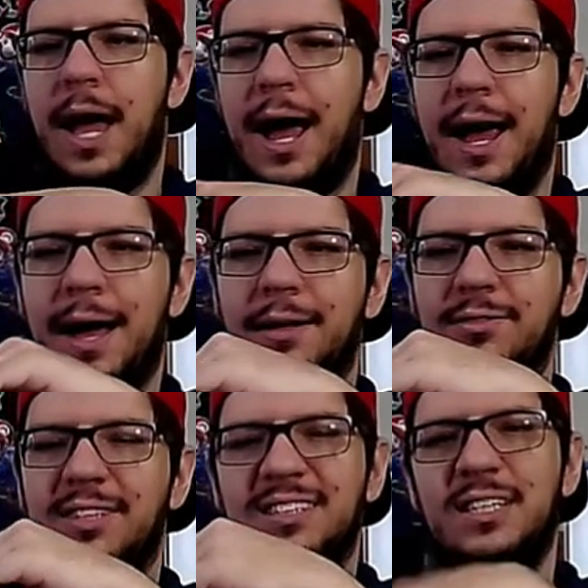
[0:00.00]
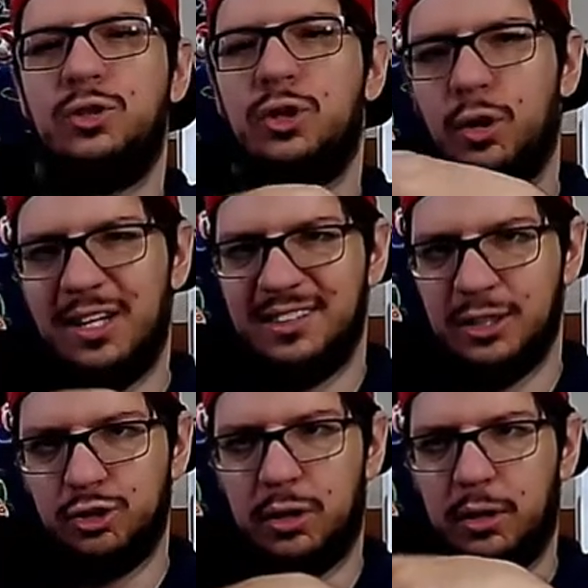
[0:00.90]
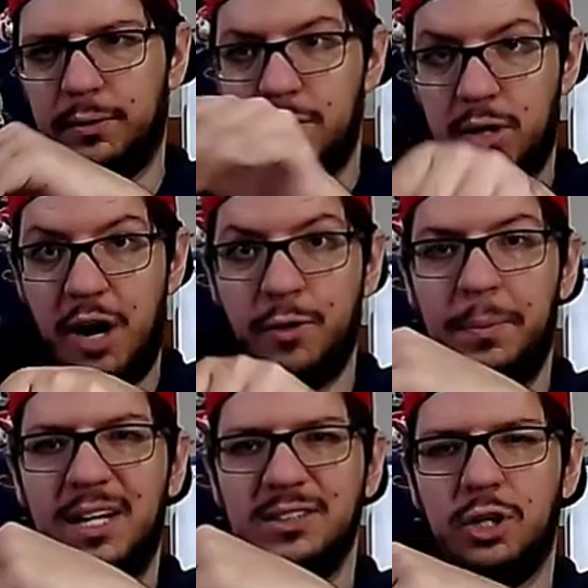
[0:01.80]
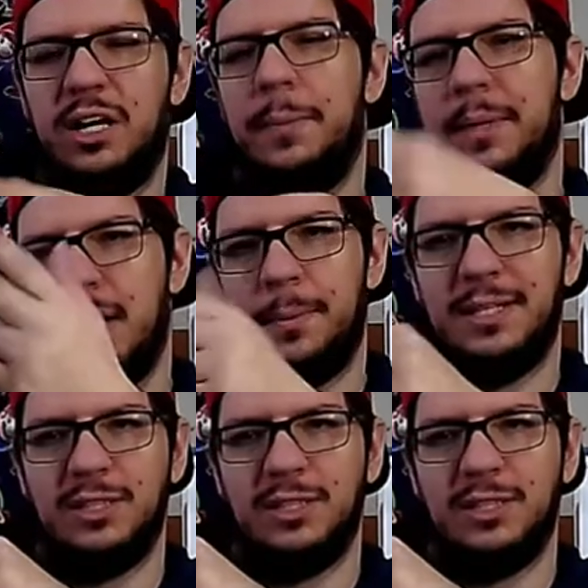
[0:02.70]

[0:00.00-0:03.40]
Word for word: And the digital edition cover plates are going to be coming